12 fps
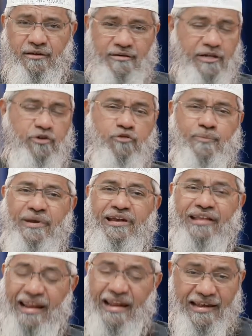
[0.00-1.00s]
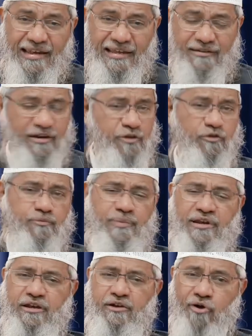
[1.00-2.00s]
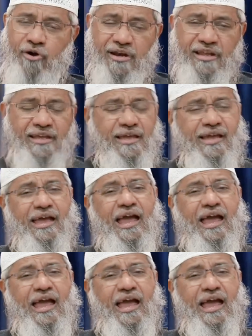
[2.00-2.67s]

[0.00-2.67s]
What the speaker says: Did you spend it correctly? Did you spend it wrongly?